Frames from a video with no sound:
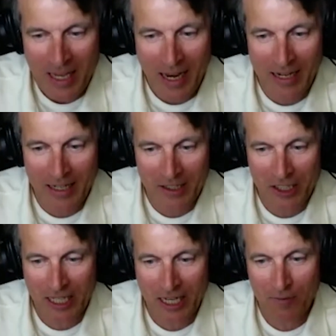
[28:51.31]
And I
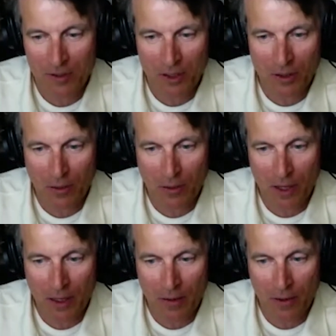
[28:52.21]
just have to
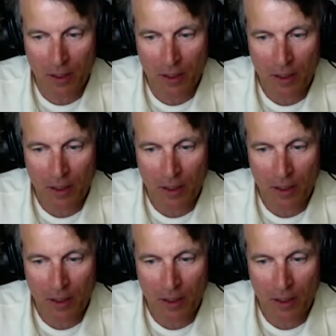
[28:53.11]
think that